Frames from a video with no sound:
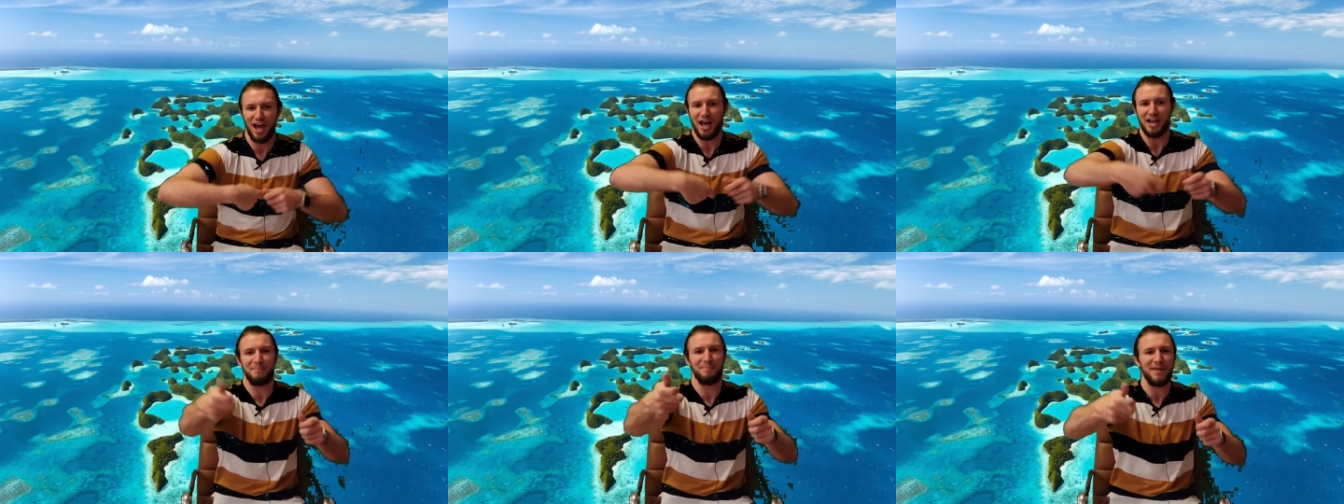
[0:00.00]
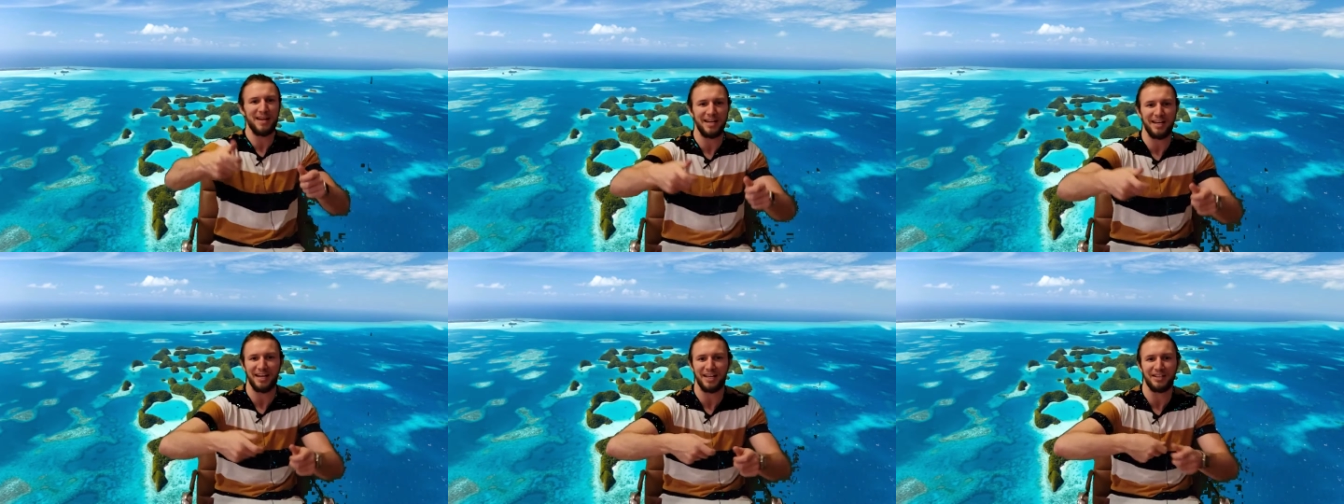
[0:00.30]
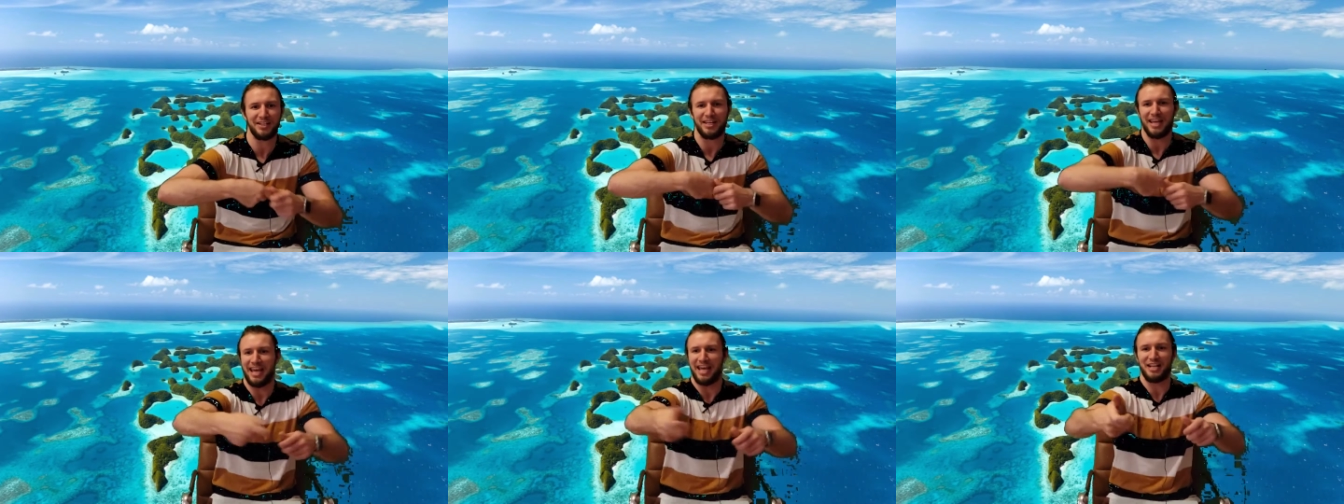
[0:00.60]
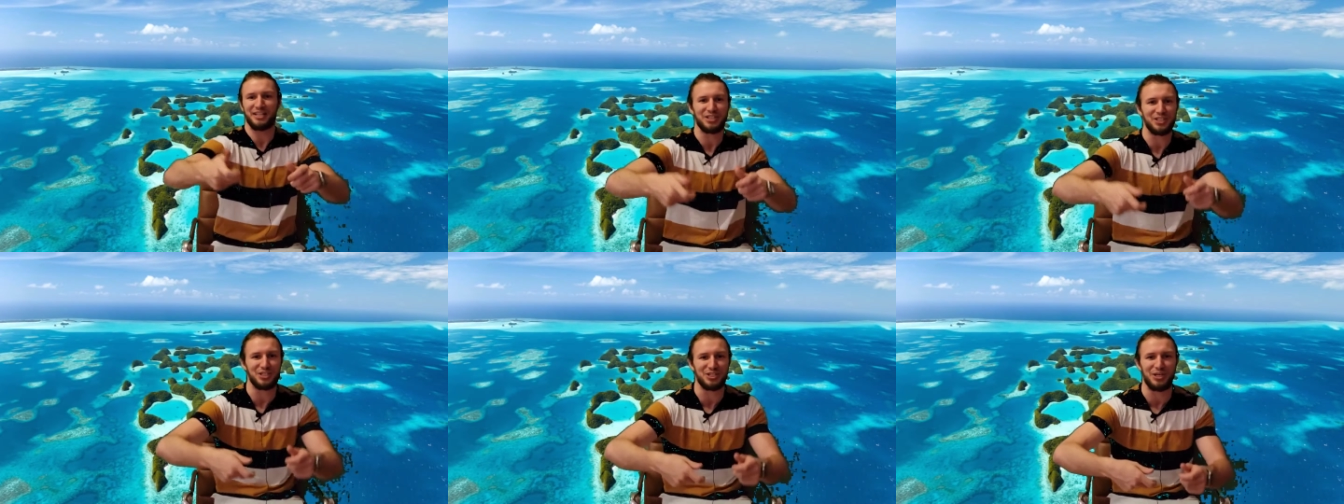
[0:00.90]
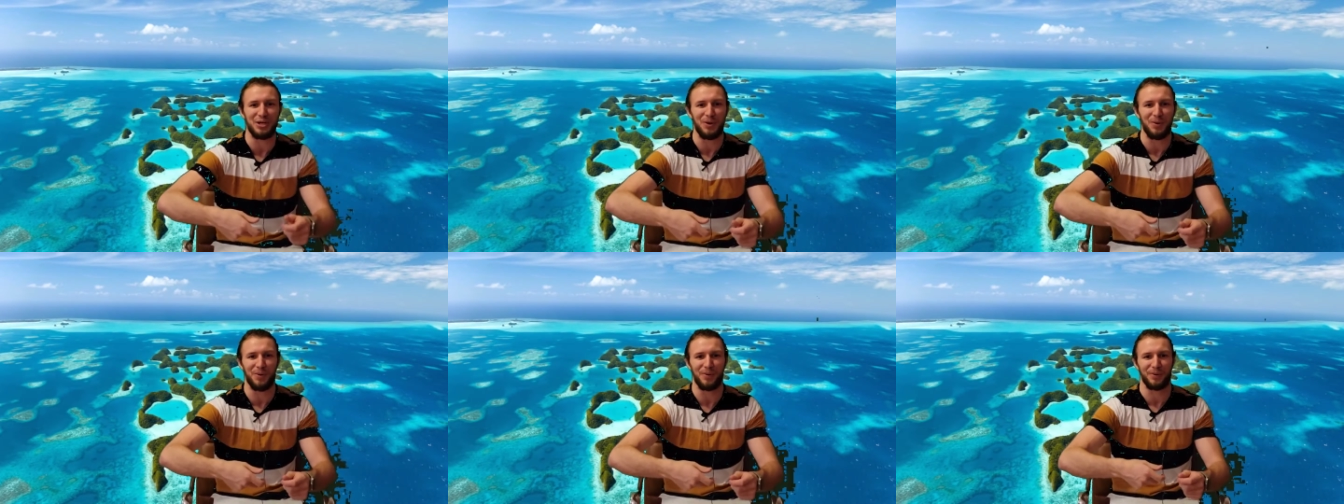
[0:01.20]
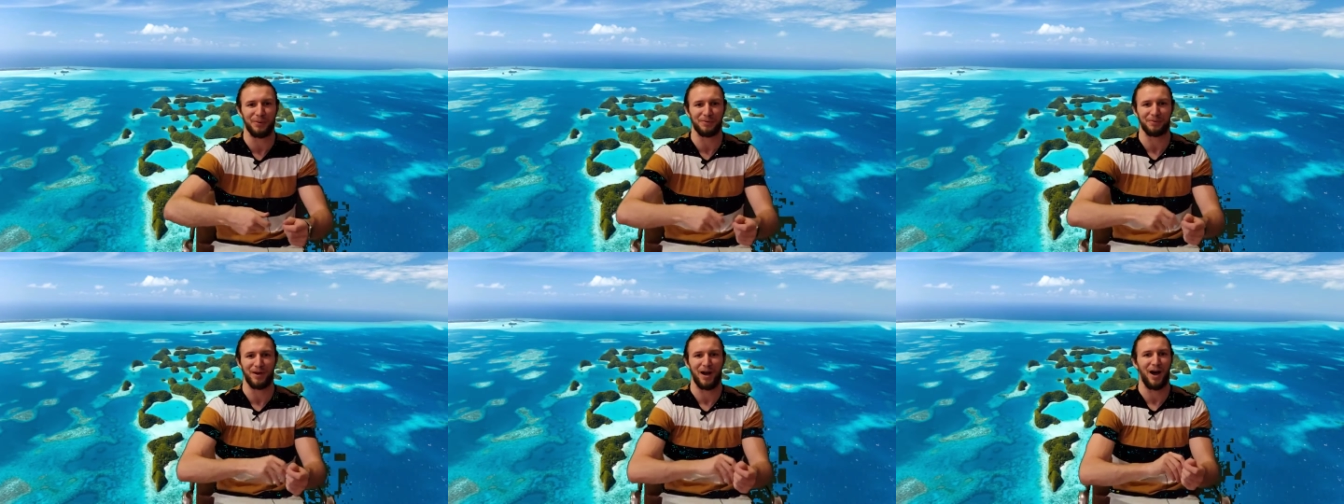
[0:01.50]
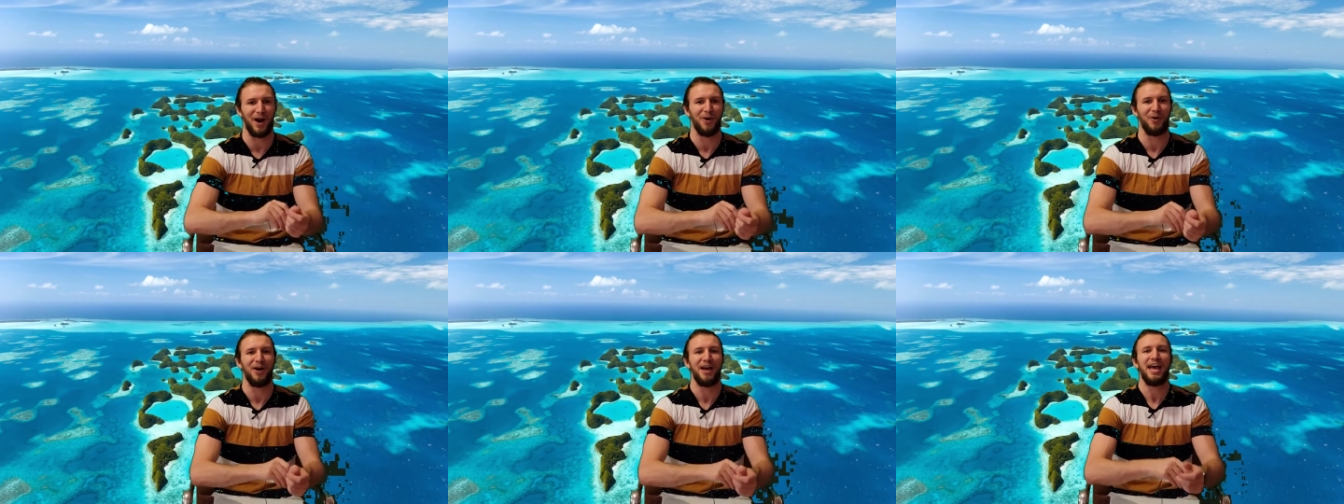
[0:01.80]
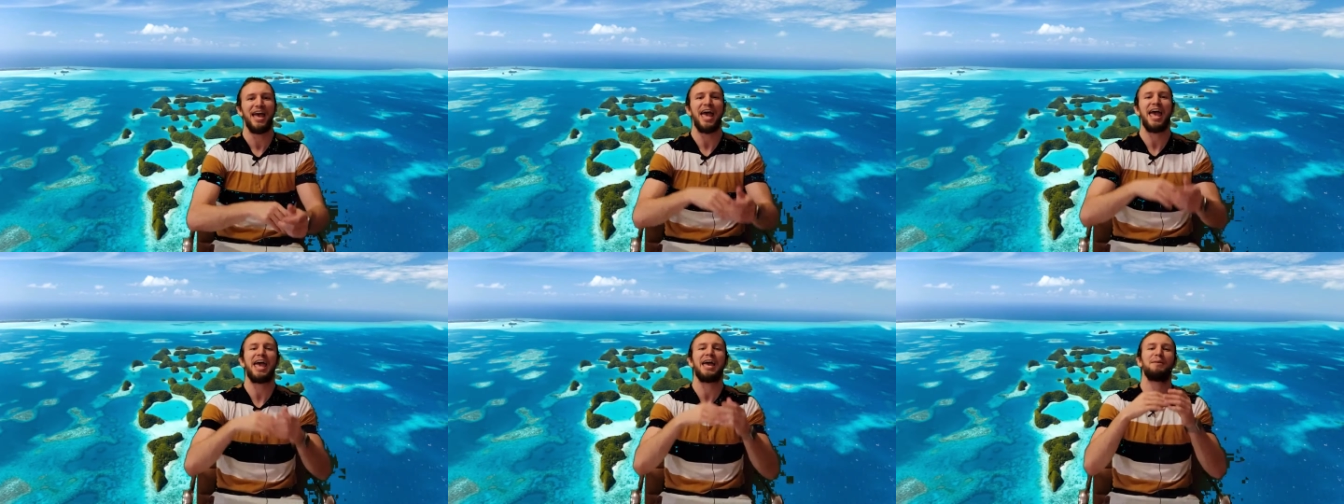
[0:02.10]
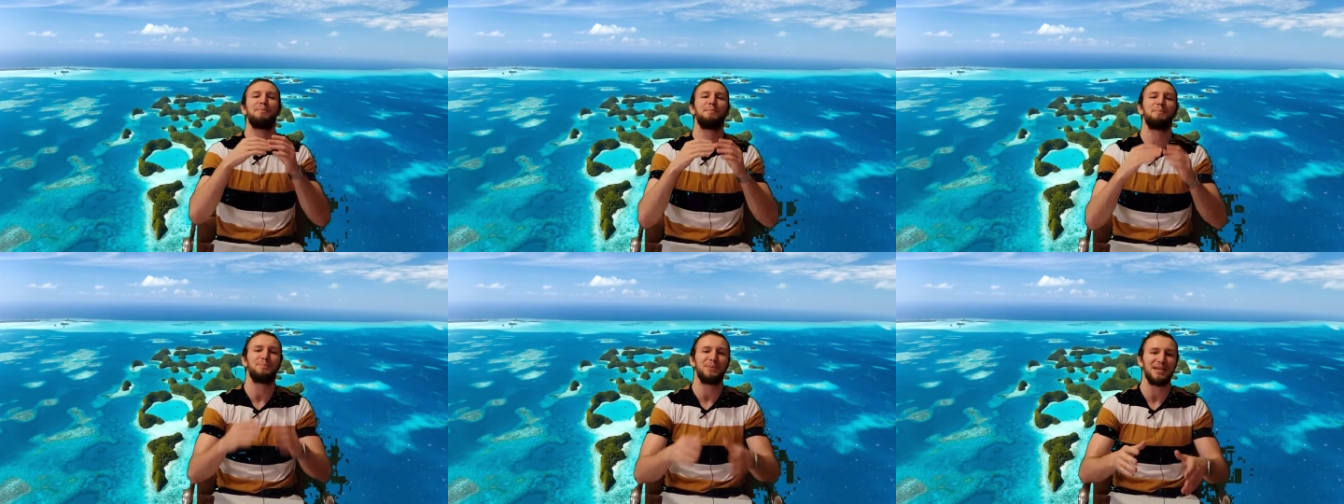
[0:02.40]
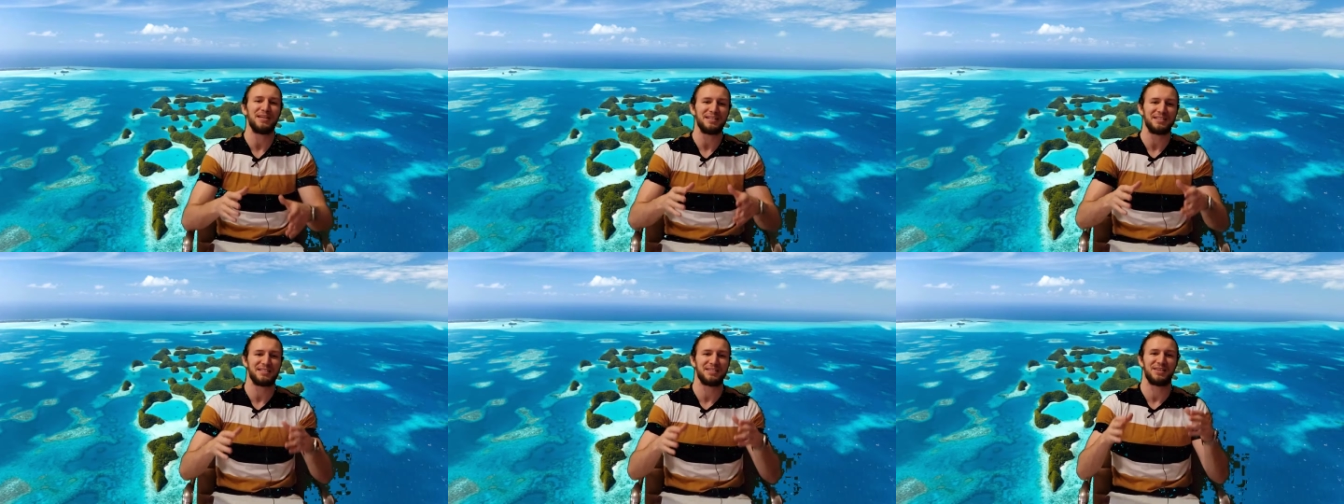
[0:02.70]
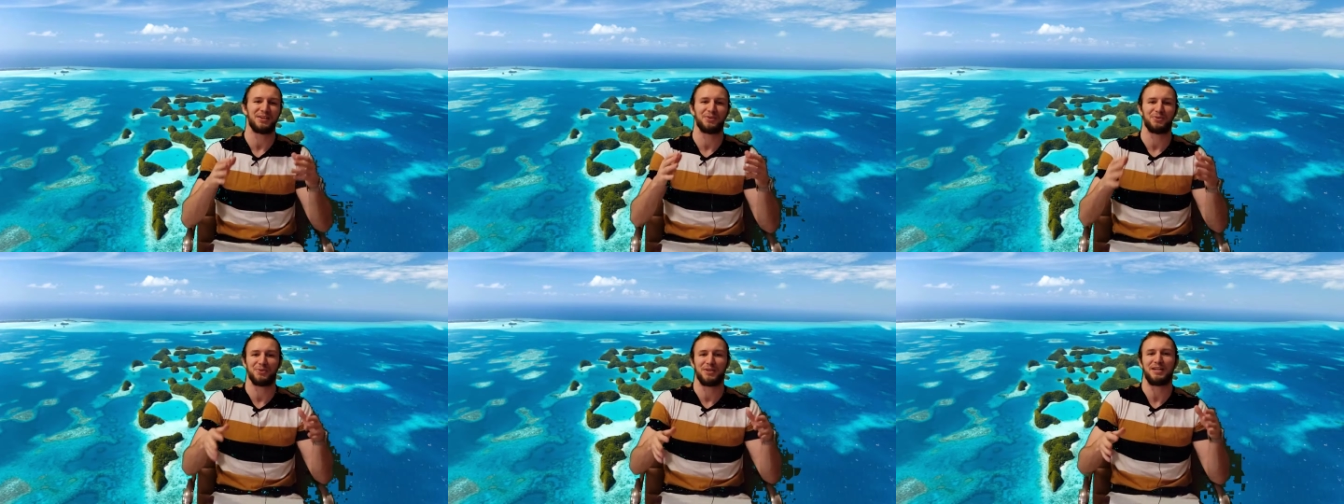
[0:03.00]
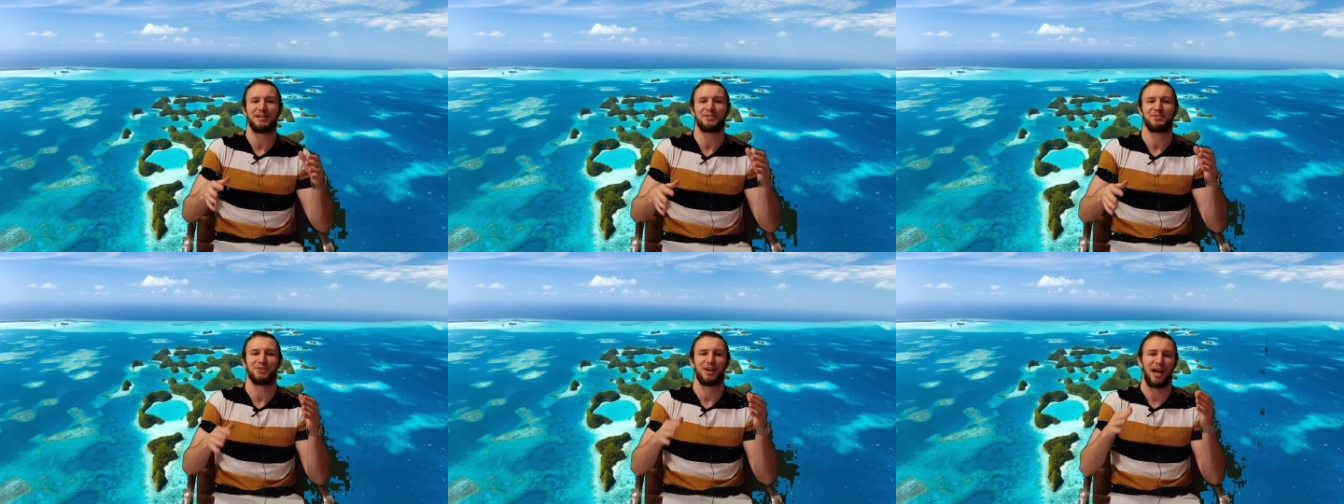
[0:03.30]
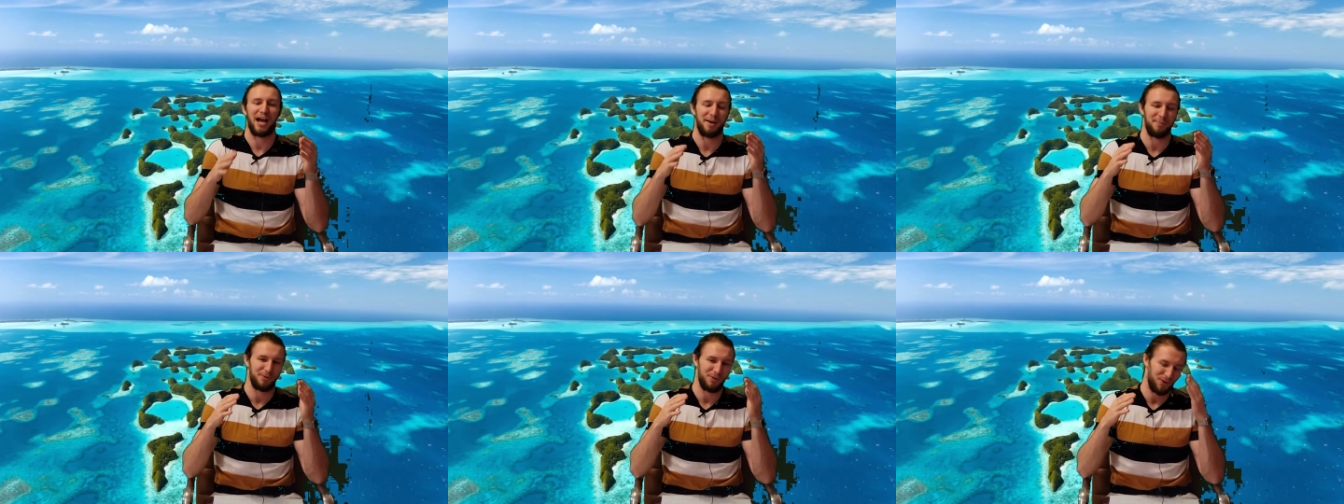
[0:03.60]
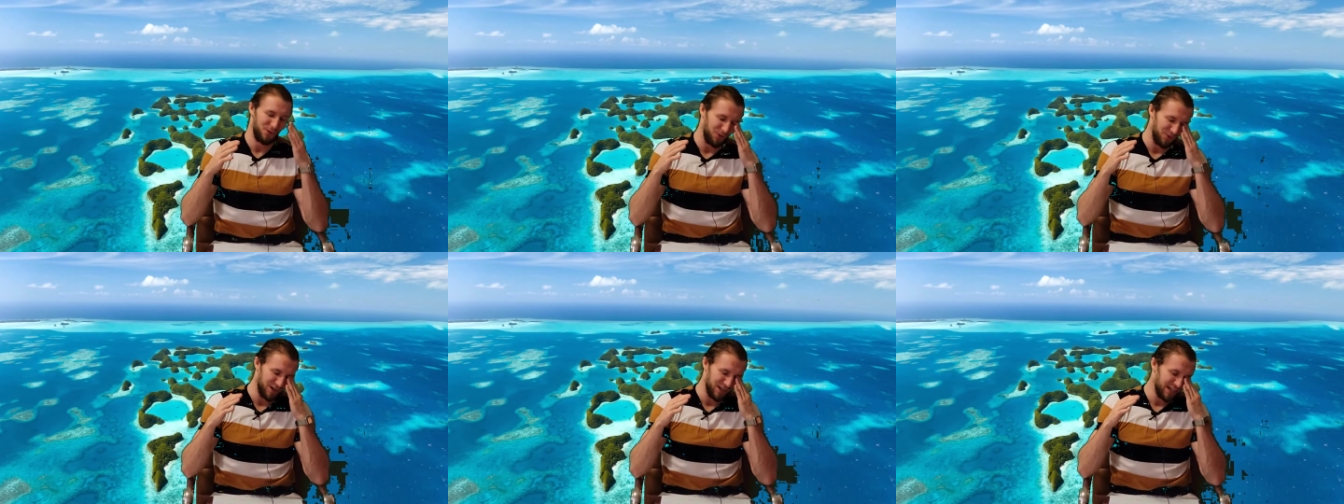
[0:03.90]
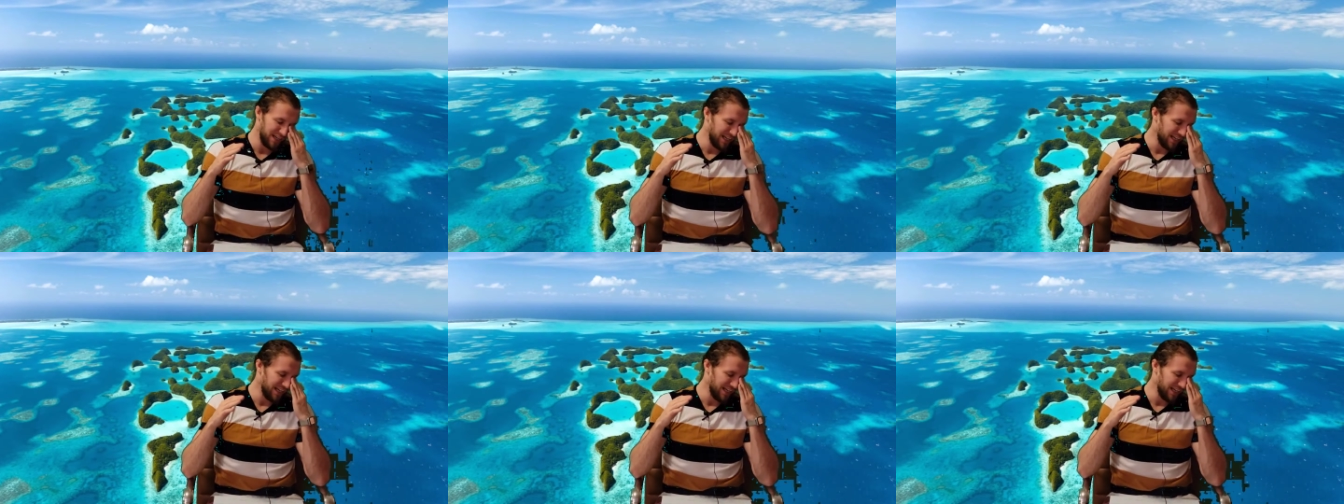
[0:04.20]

immediately hits two in a row and beats the green tribe who,